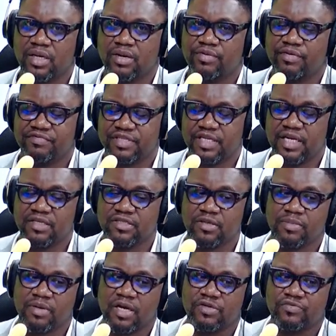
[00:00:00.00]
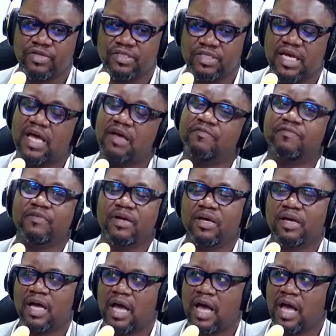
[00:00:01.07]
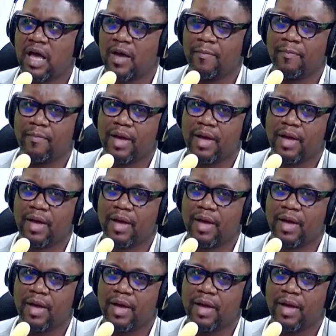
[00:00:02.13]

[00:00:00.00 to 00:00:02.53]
We've seen in some countries they have an